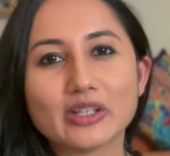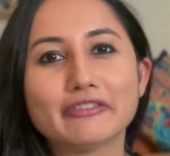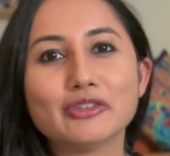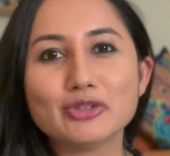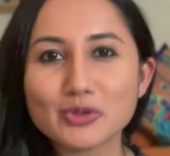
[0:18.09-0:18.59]

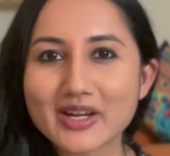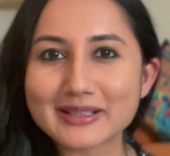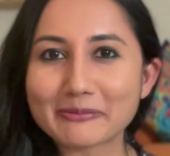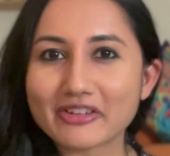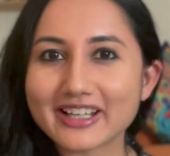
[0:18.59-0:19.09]
If you do
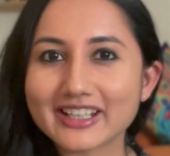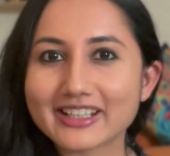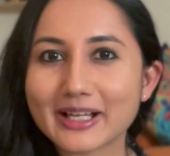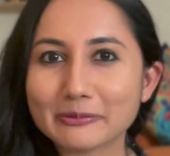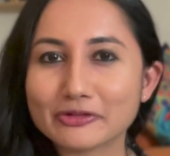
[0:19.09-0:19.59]
end up finding
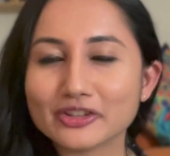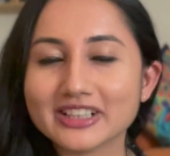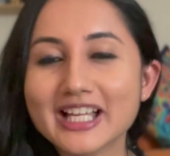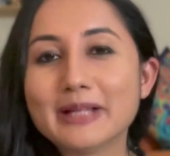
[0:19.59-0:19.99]
it helpful,